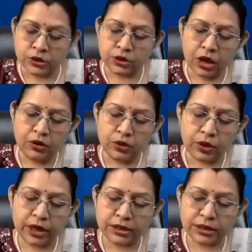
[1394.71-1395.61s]
So now
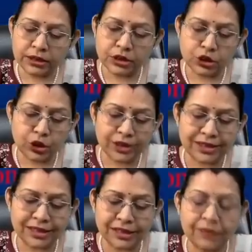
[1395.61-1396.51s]
looking at the
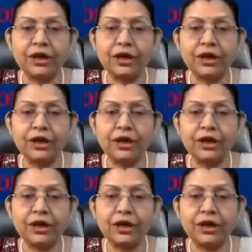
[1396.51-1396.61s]
choices,